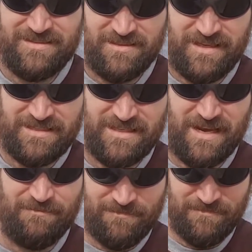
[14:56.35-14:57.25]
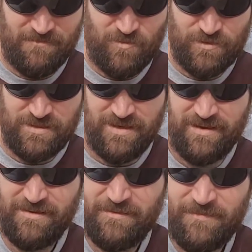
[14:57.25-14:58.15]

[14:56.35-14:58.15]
Till next time, we'll see you.